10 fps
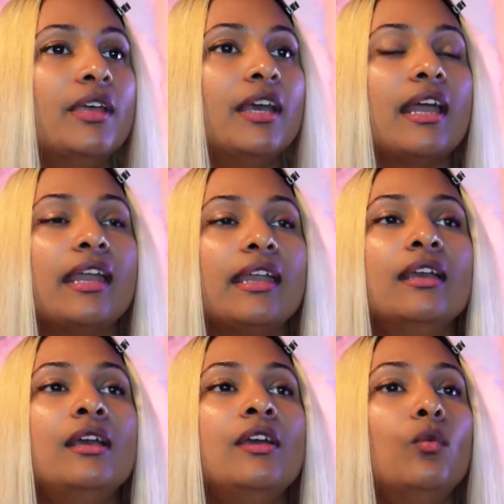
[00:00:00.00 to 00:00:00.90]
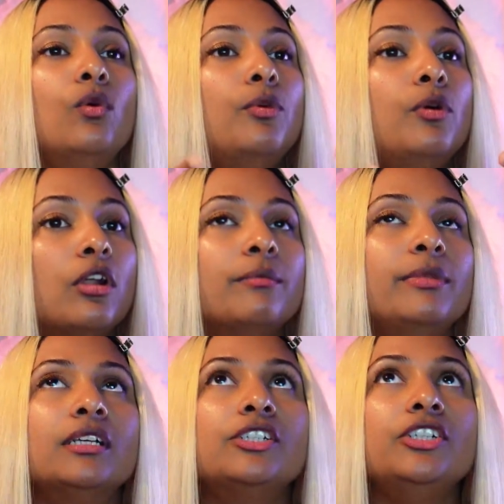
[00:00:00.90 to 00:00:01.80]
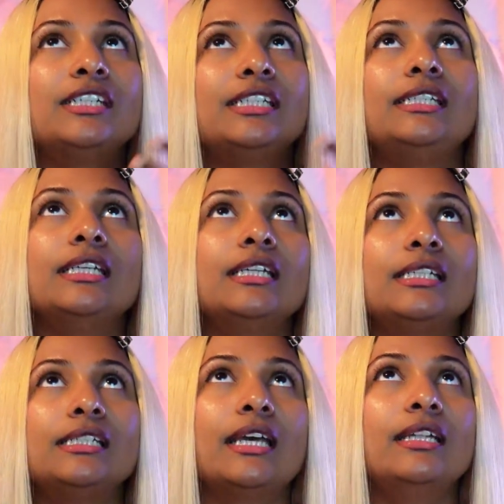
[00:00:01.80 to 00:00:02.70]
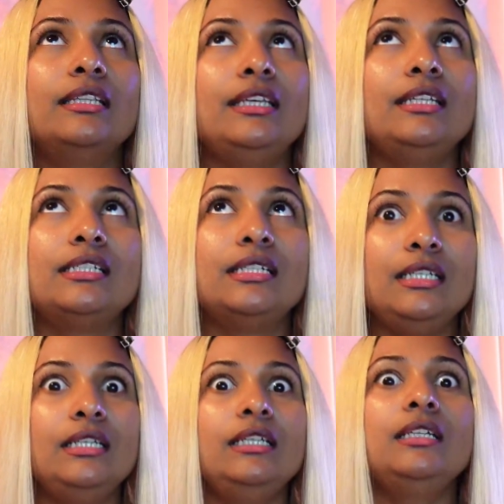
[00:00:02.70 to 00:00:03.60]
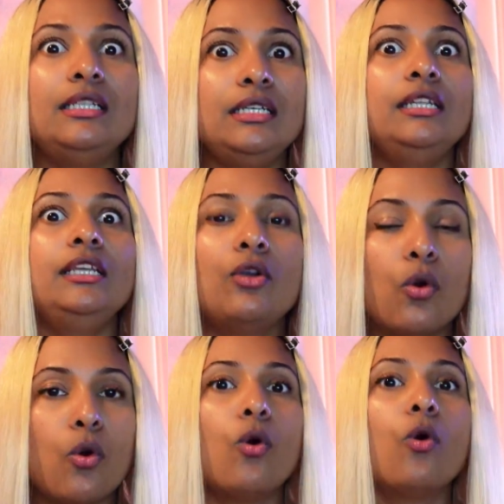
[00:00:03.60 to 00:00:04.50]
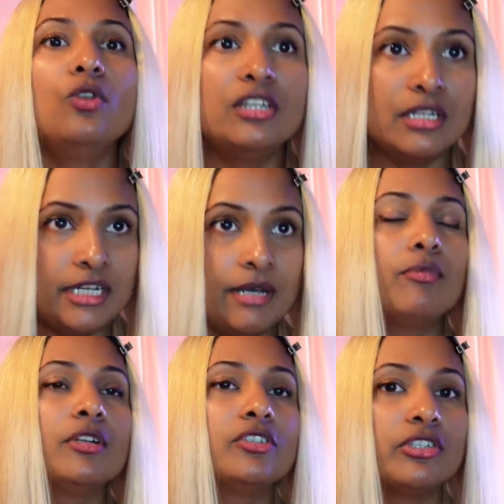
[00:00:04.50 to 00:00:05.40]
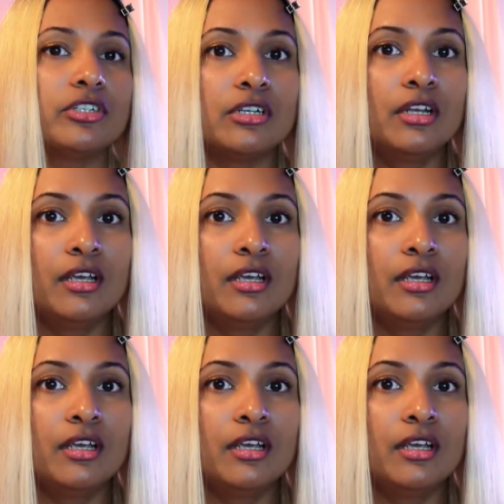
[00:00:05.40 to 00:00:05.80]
that I will put on, because you're sitting inside these really, really cold temperature